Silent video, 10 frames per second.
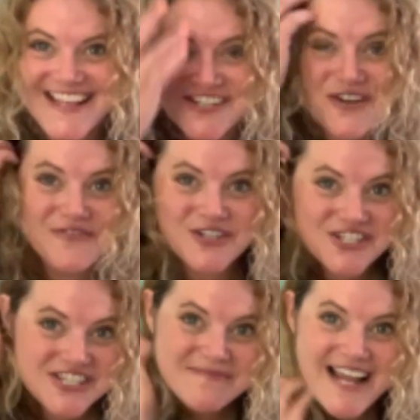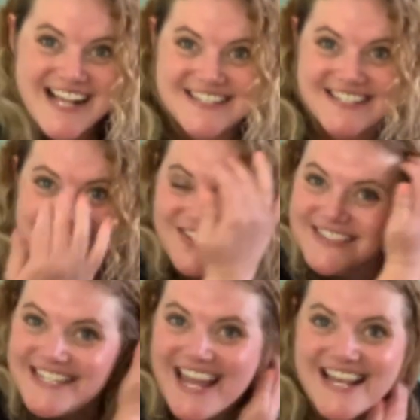that's our first gymnastic skill
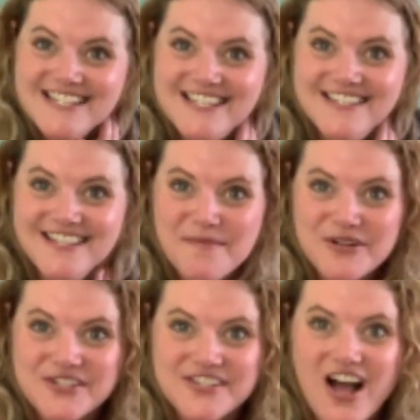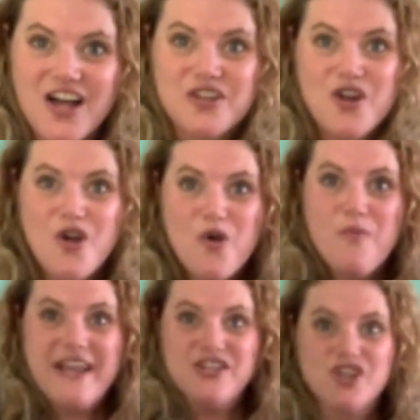today is a somersault.
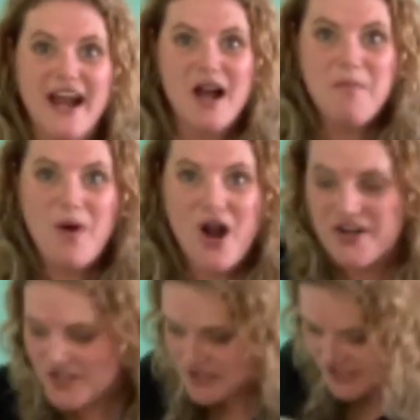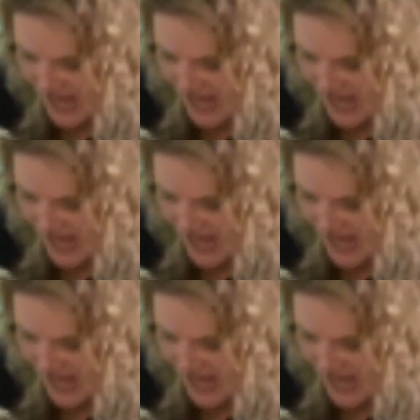We can try a partner